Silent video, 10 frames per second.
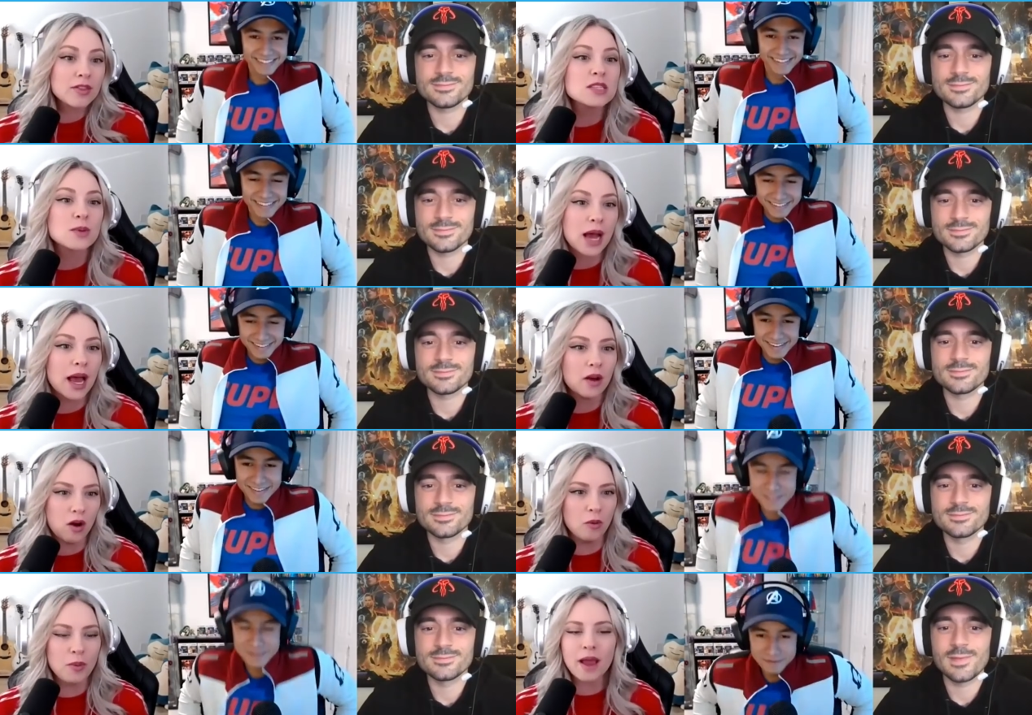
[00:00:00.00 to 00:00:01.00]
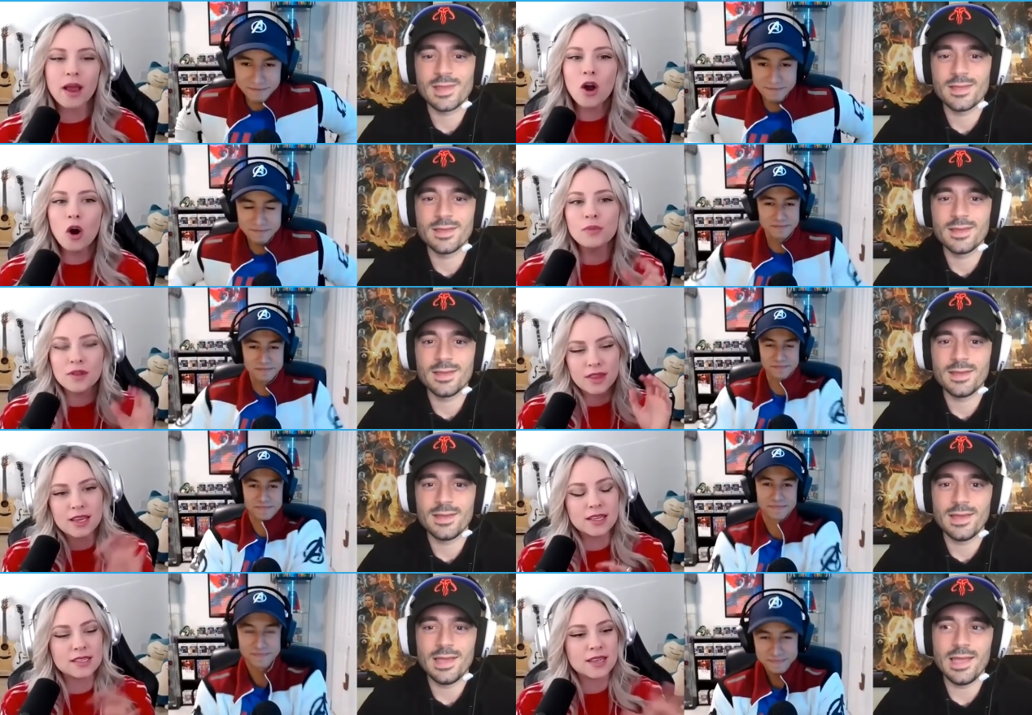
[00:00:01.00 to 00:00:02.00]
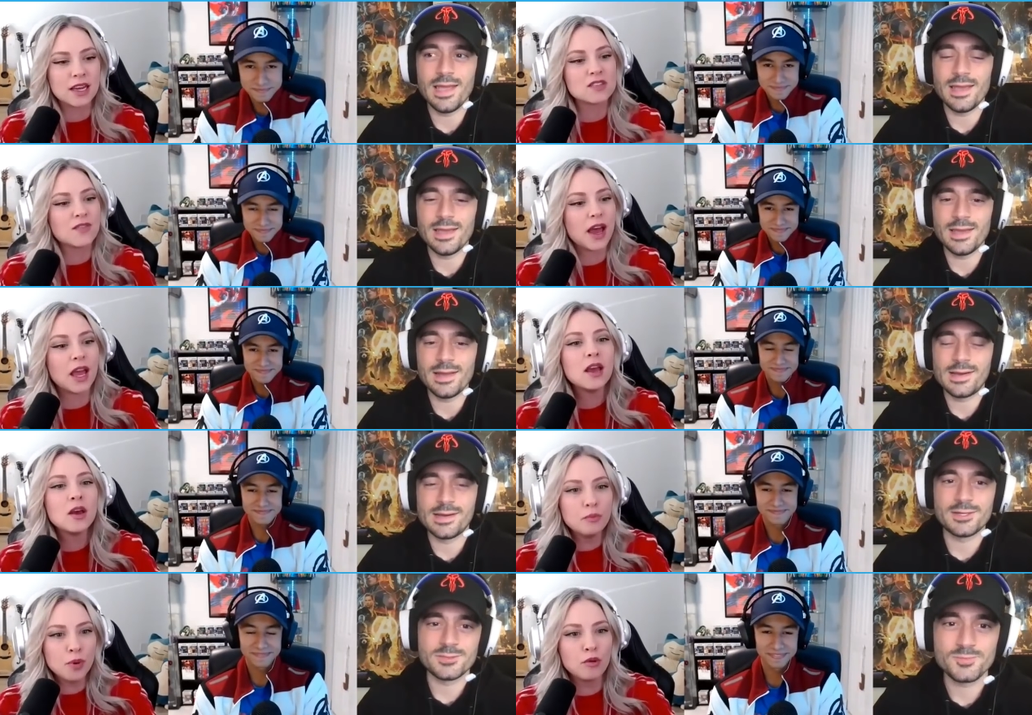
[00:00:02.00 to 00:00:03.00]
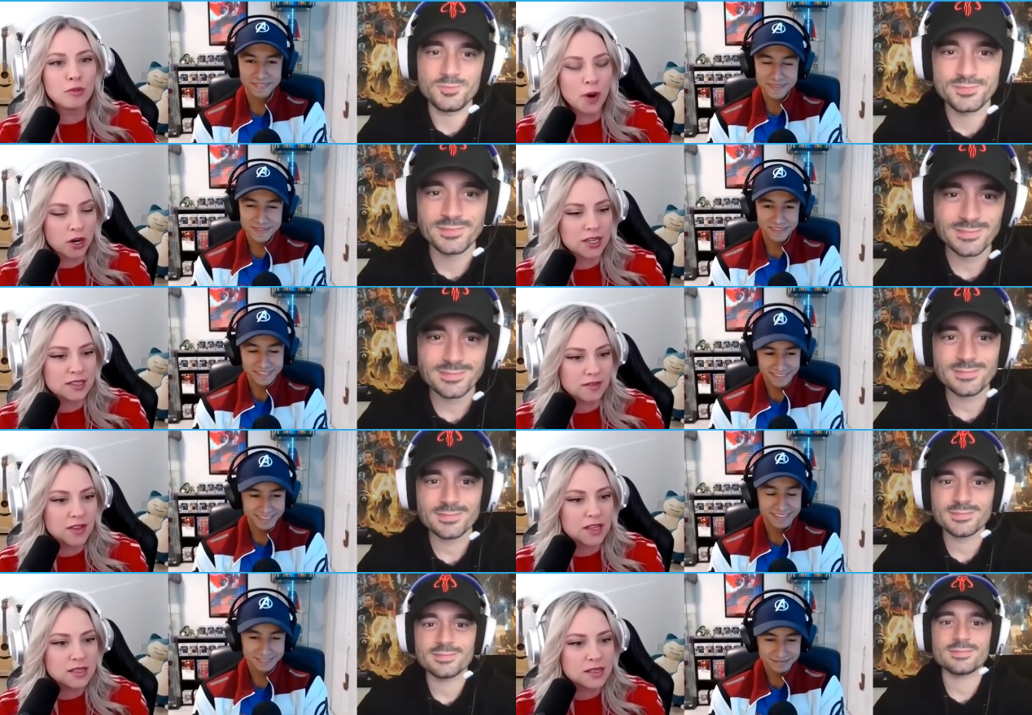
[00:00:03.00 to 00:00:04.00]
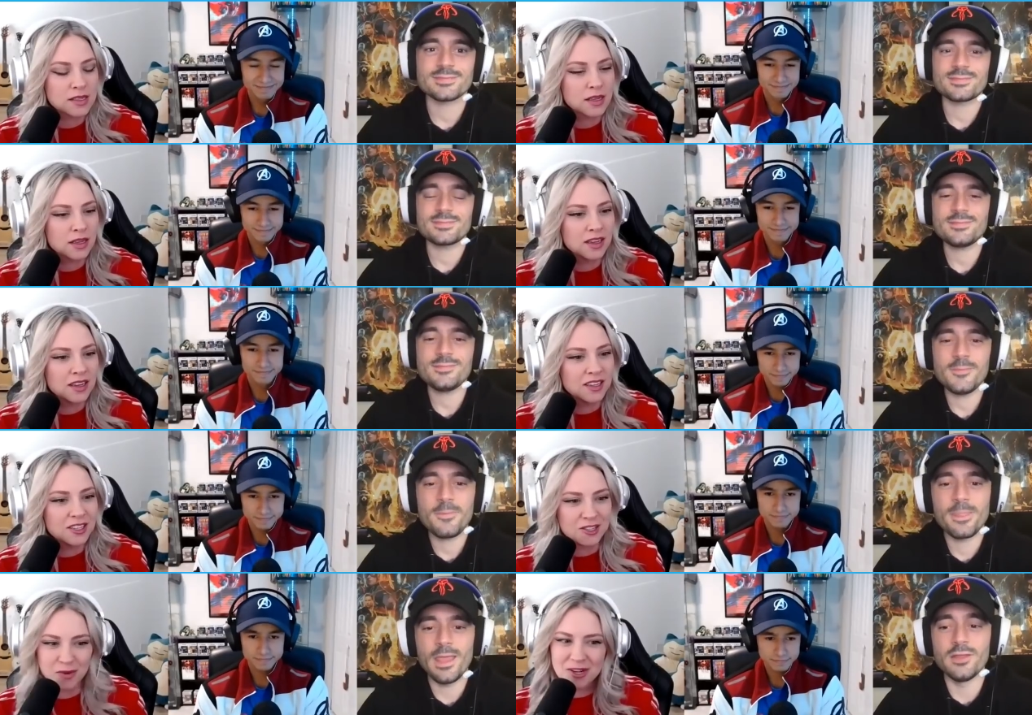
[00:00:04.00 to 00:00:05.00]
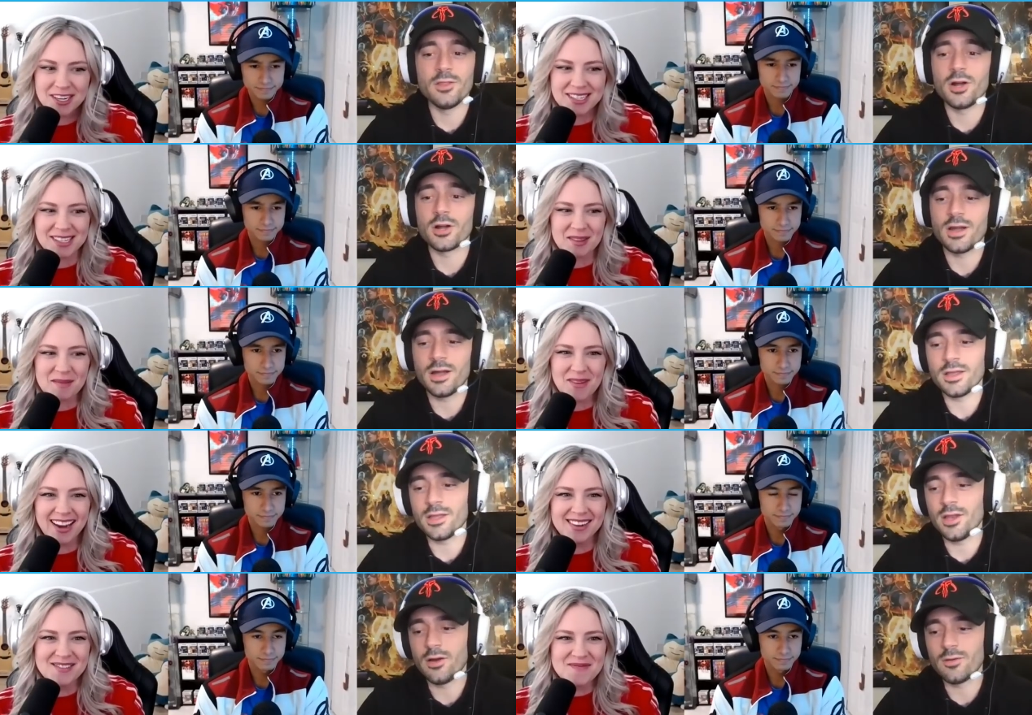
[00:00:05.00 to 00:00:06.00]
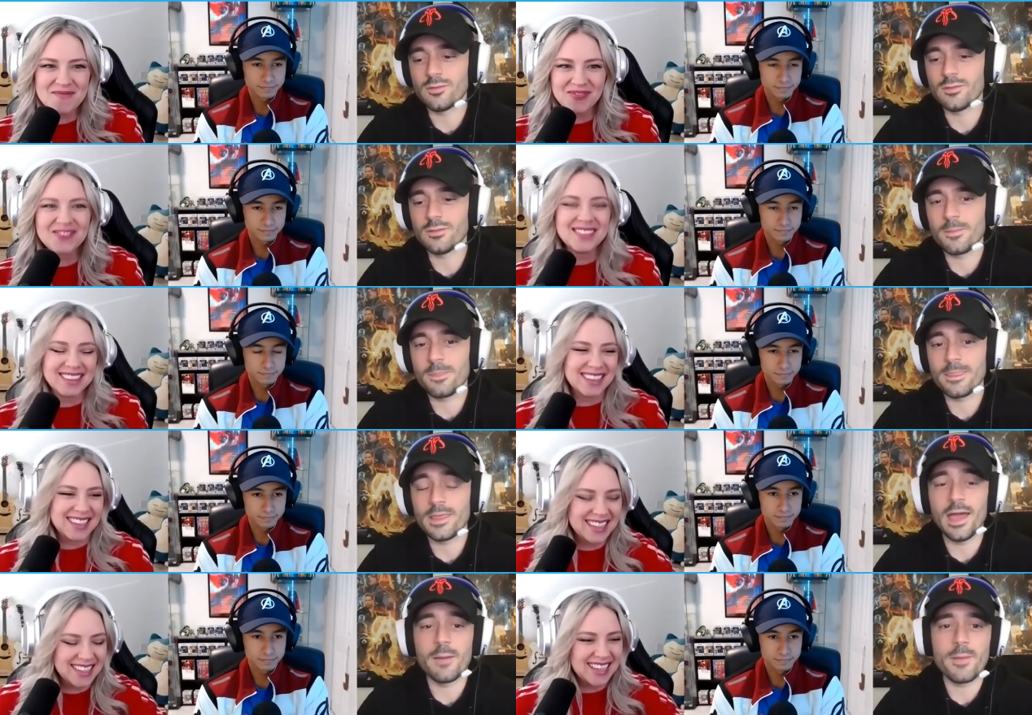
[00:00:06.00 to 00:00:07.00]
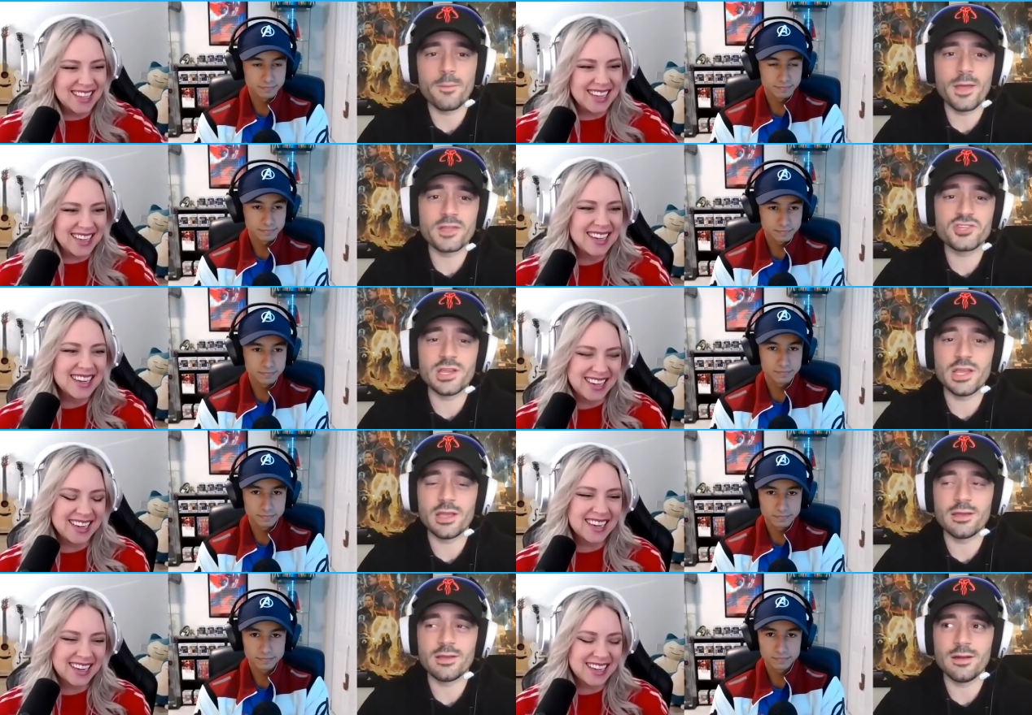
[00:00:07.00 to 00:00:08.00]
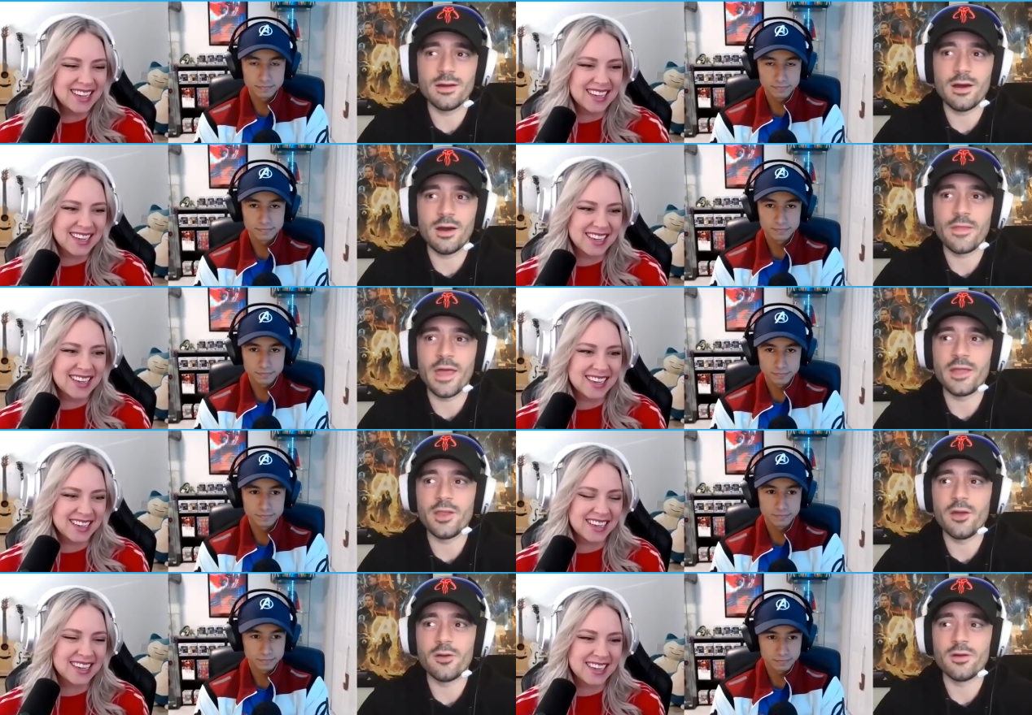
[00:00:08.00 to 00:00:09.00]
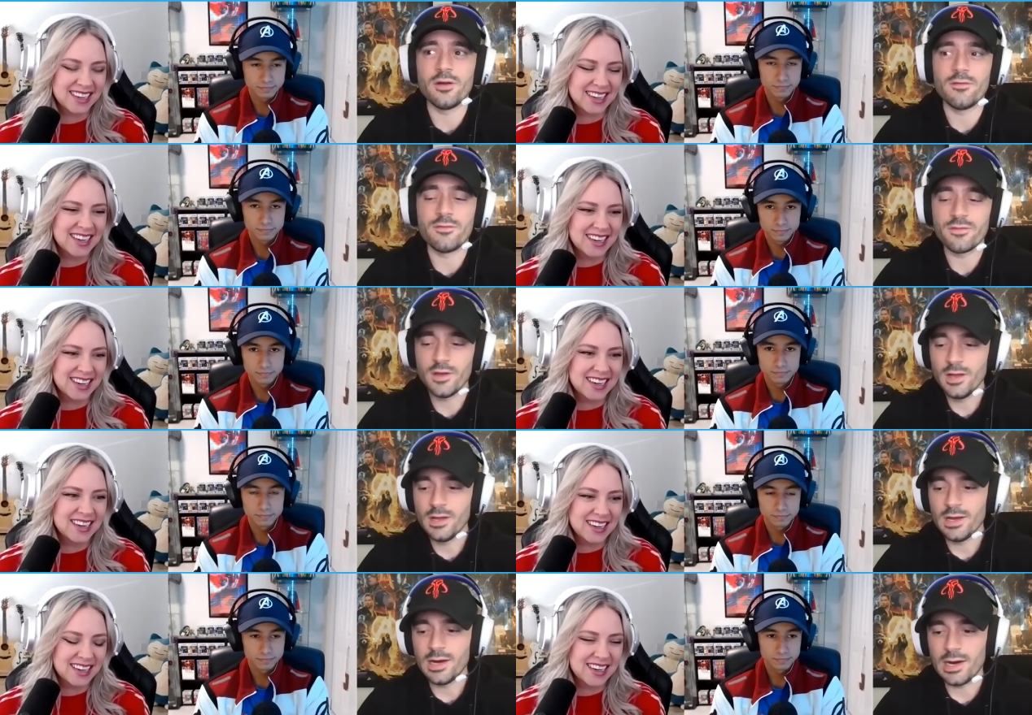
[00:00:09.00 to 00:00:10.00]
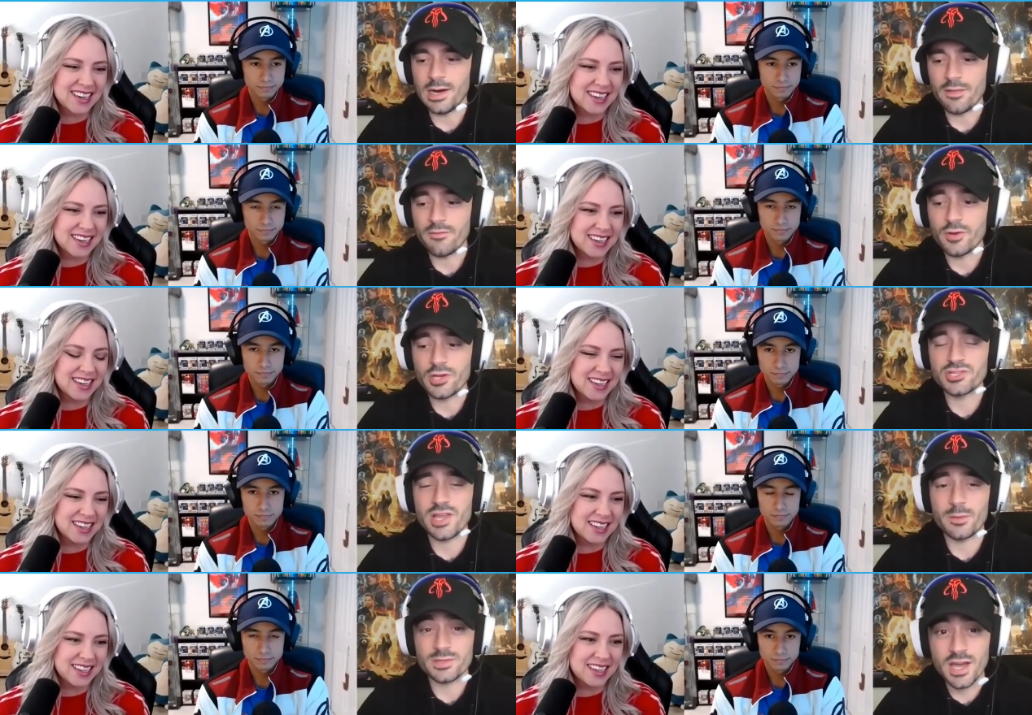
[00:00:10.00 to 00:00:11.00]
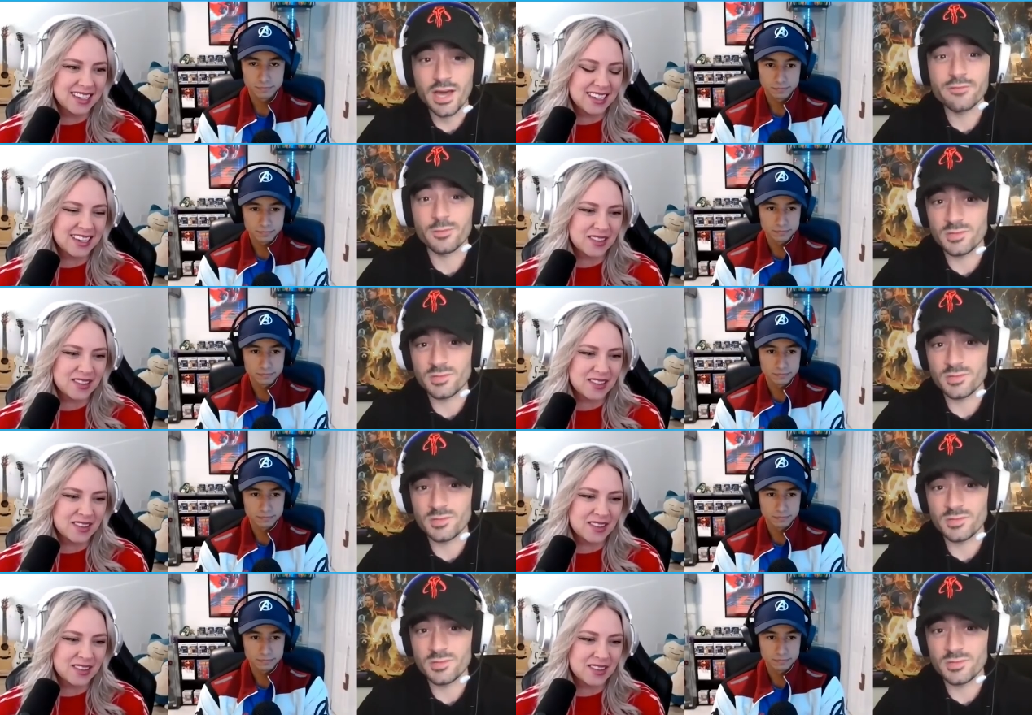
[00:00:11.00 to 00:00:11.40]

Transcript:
Speaker 1: That's what I hope. I, I hope that he can satisfy both parties of this. Were and you going to say uh, something, Brad? You
Speaker 2: know, yeah, me- mentioning on that note of uh, the footage that was cut from